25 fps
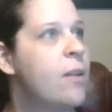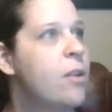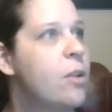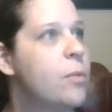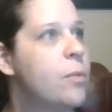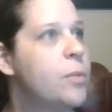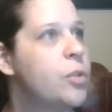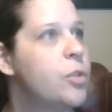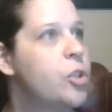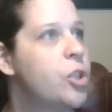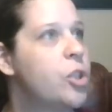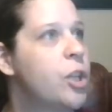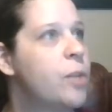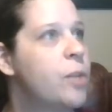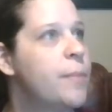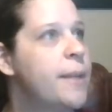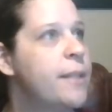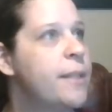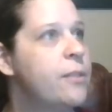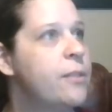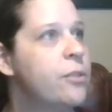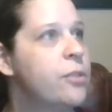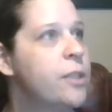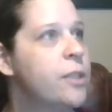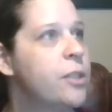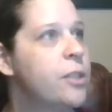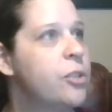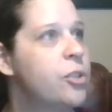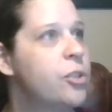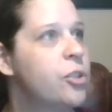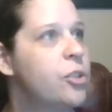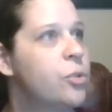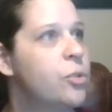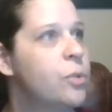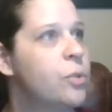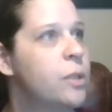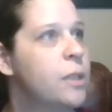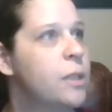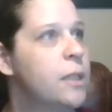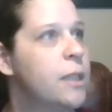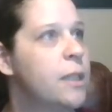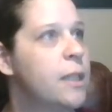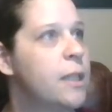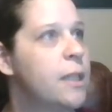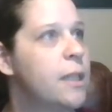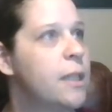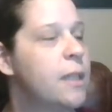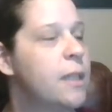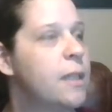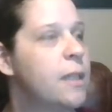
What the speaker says: I will share my screen shortly.